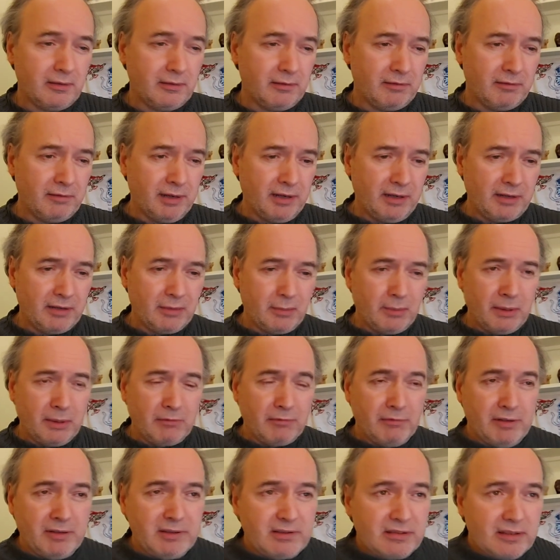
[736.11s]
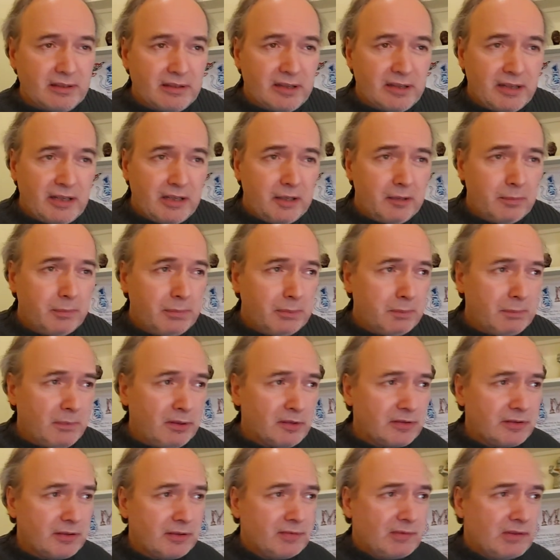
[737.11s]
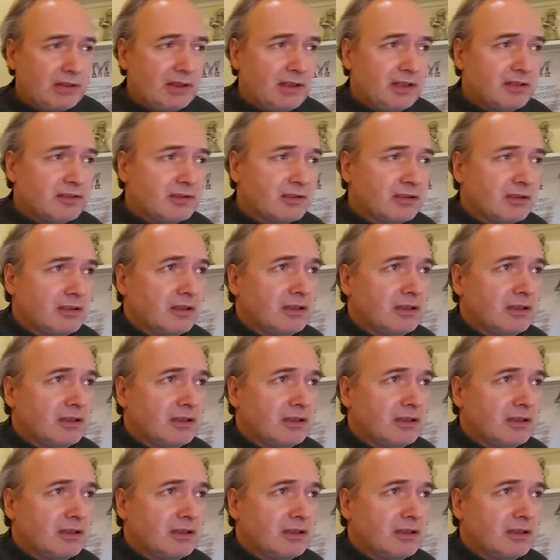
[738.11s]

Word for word: read quite recently, but most of these